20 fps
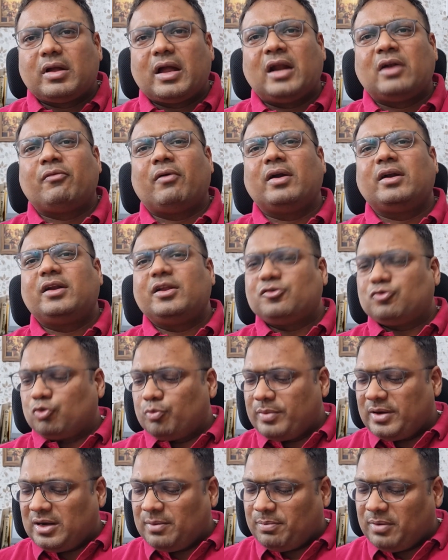advantage to
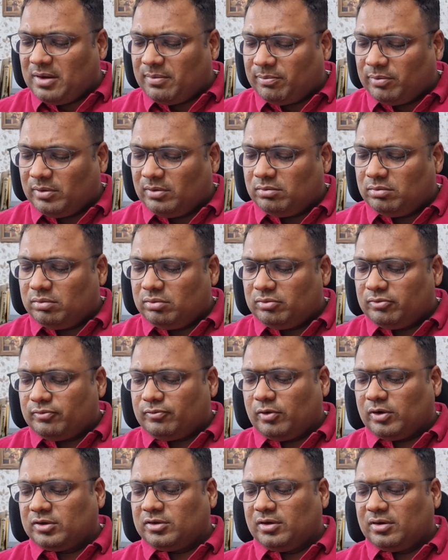many people
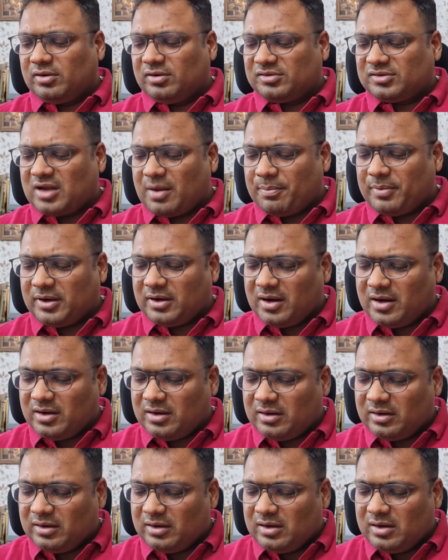for their risk
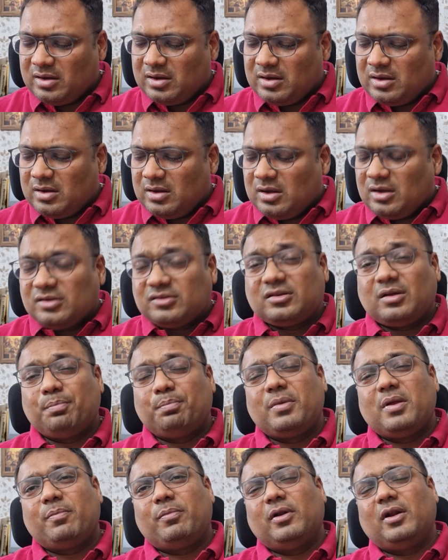appetite.
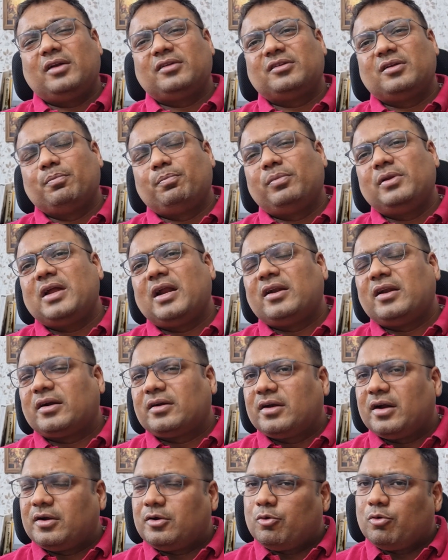Some people are simply
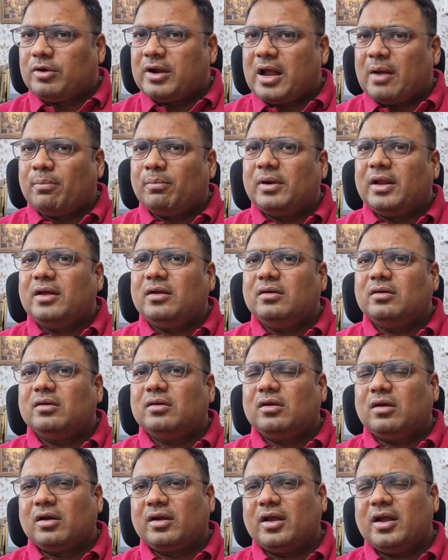addicted to gambling,
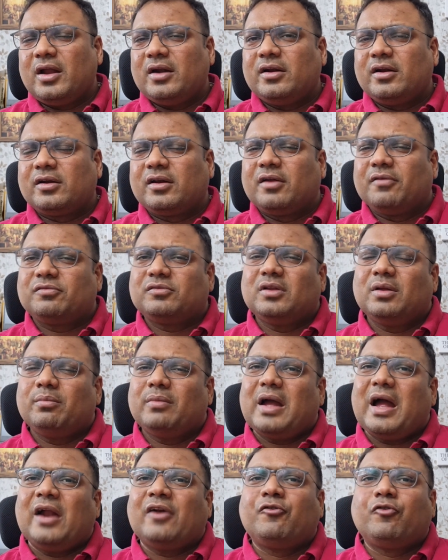okay, and it gives
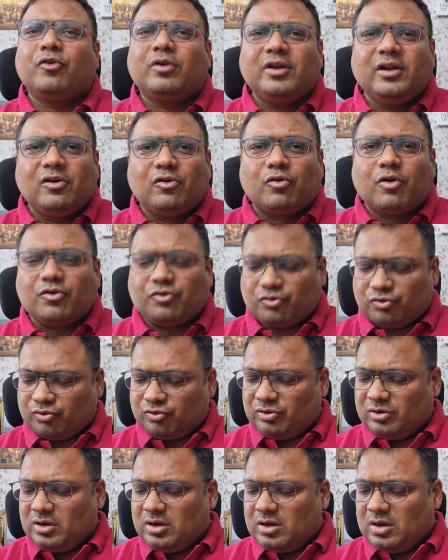them adrenal
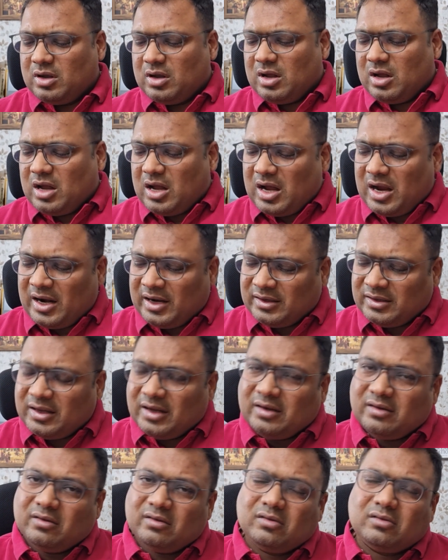rush. And
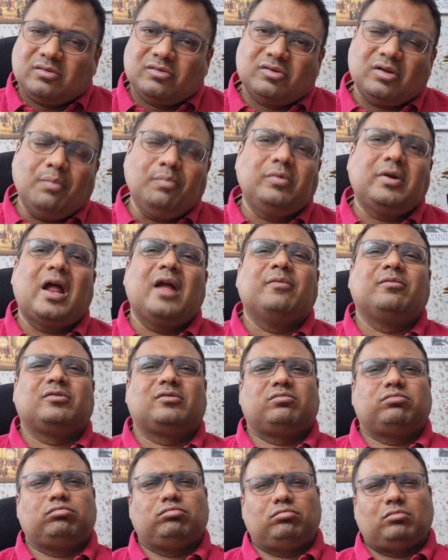then
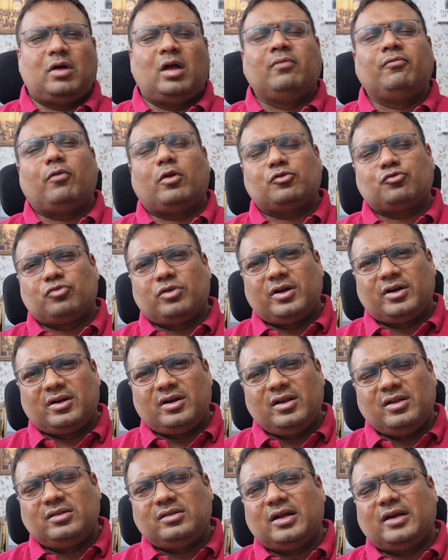sometimes,
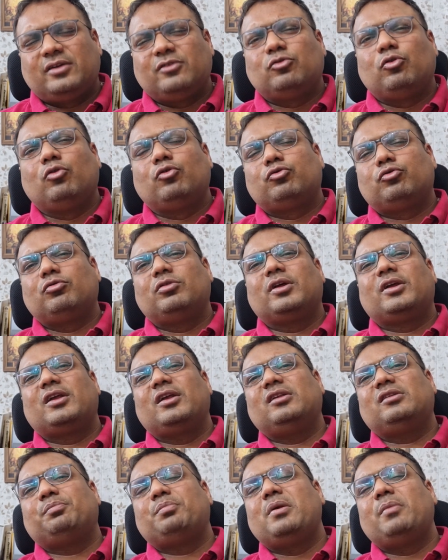unfortunately, that is also the
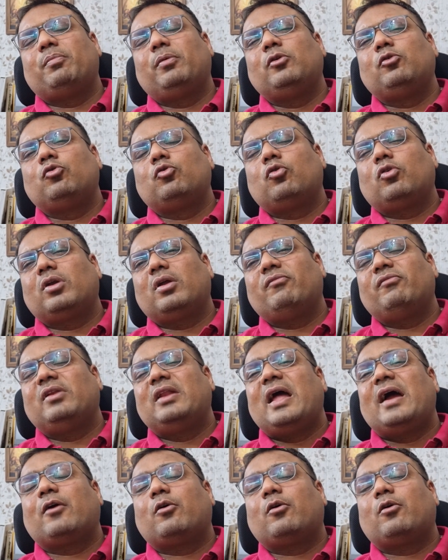case. People do not have